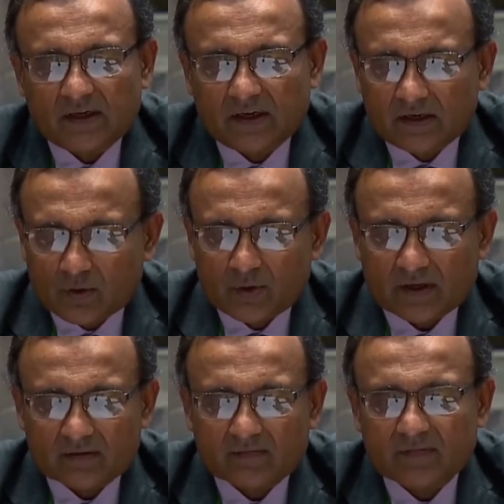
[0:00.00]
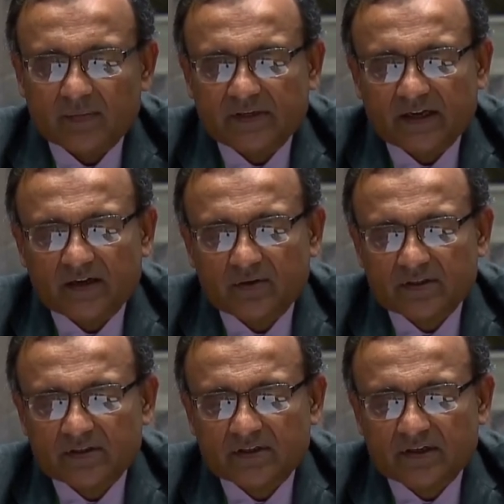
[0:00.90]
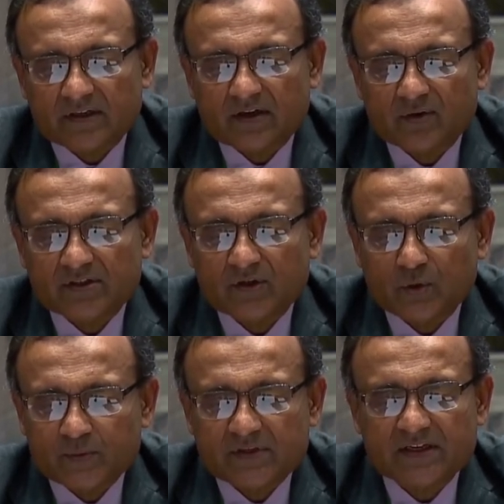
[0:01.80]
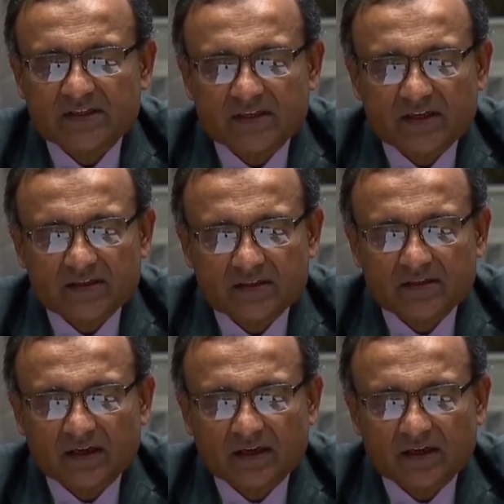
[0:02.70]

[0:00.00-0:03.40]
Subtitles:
including from terrorists and terrorist groups designated